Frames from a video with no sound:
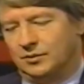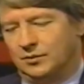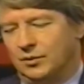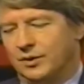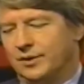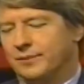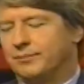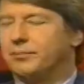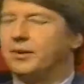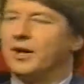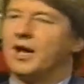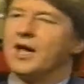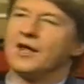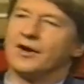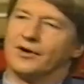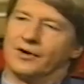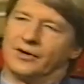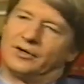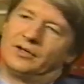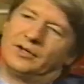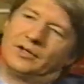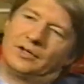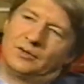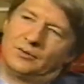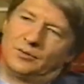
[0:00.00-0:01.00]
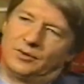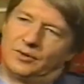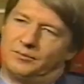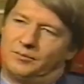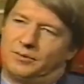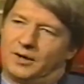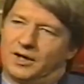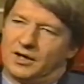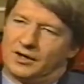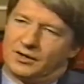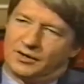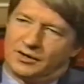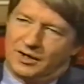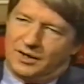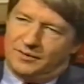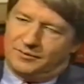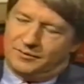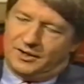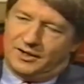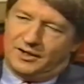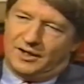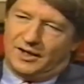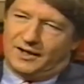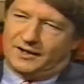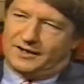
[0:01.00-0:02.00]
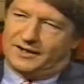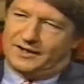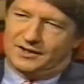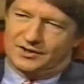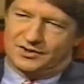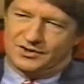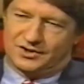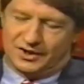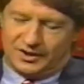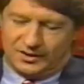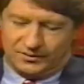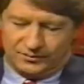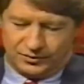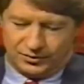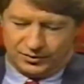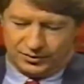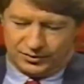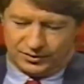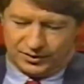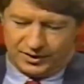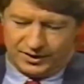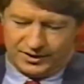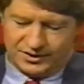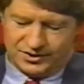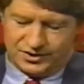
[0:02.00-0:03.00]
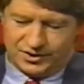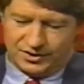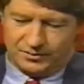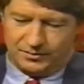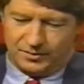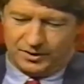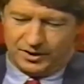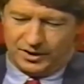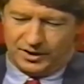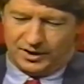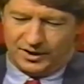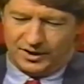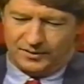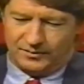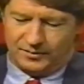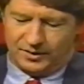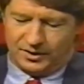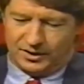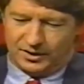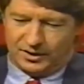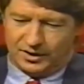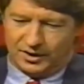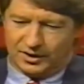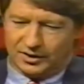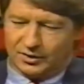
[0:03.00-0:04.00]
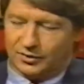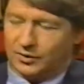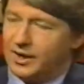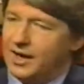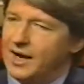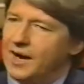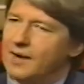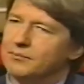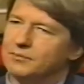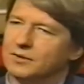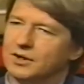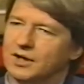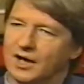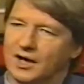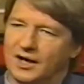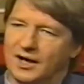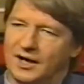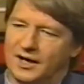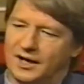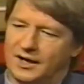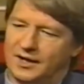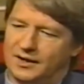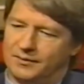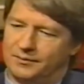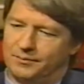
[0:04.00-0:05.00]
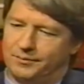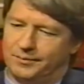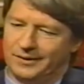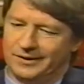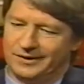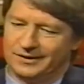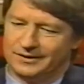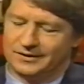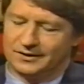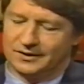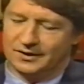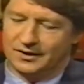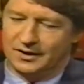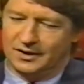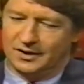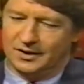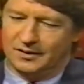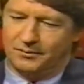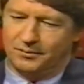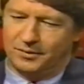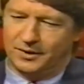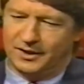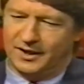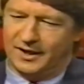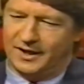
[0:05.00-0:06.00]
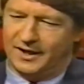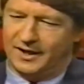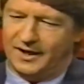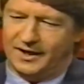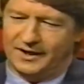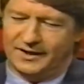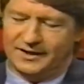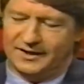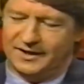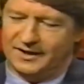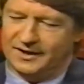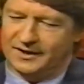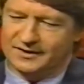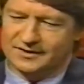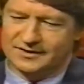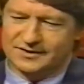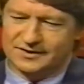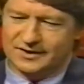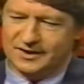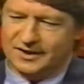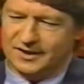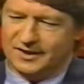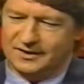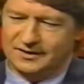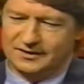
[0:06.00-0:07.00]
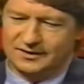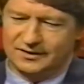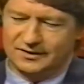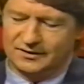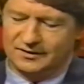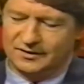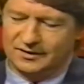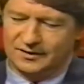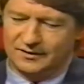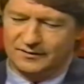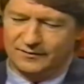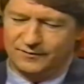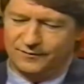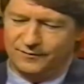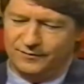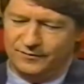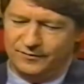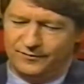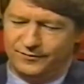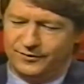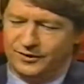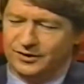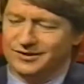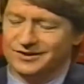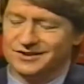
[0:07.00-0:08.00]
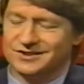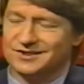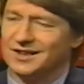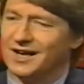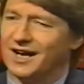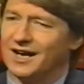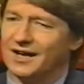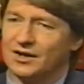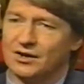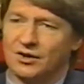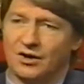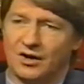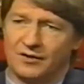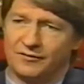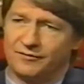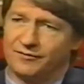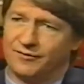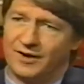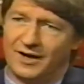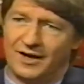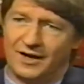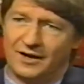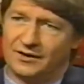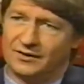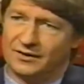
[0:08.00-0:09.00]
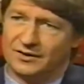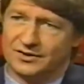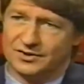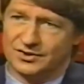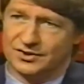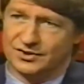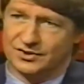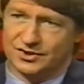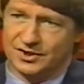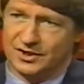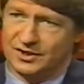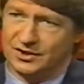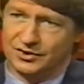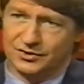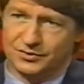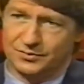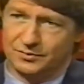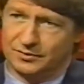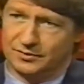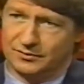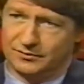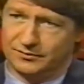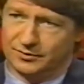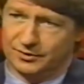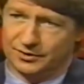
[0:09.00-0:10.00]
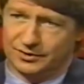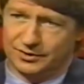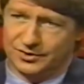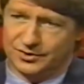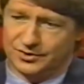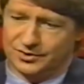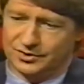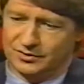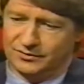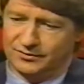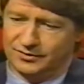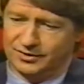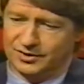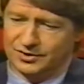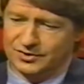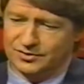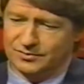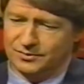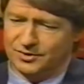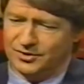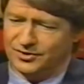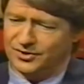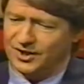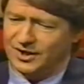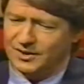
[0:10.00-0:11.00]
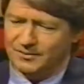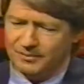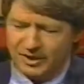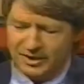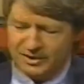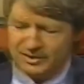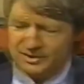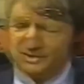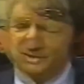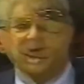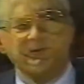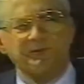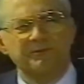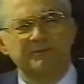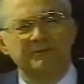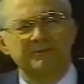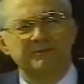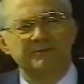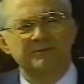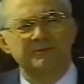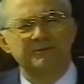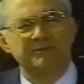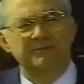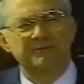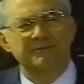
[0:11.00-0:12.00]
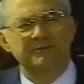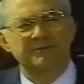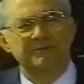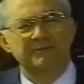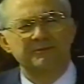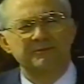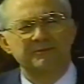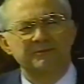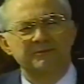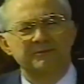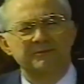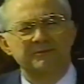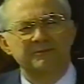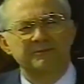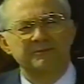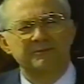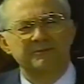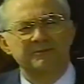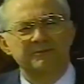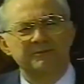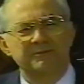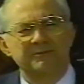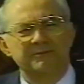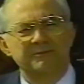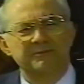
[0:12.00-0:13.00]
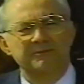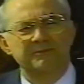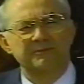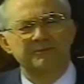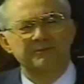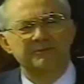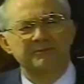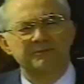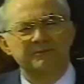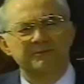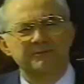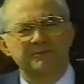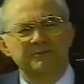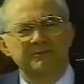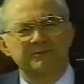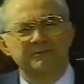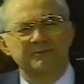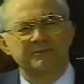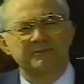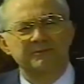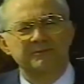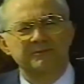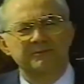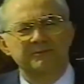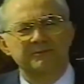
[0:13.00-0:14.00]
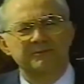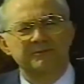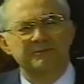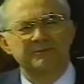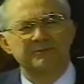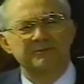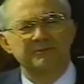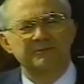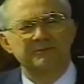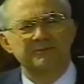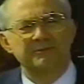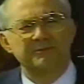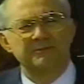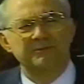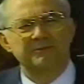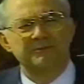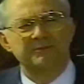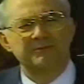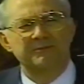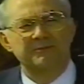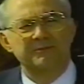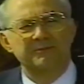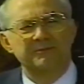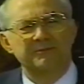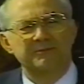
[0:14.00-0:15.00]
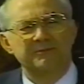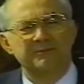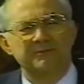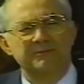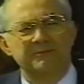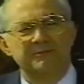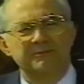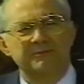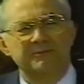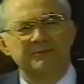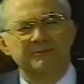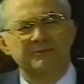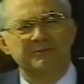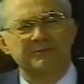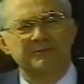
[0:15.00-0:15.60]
We'd better. I can't say I'm too crazy about it. I'm a Graham guy, but I can't say that Phil has not caught fire as a salesman for conservatism. And the thing about conservatism is you have to sell it well. It's a tough sell. Liberals can get up there and say,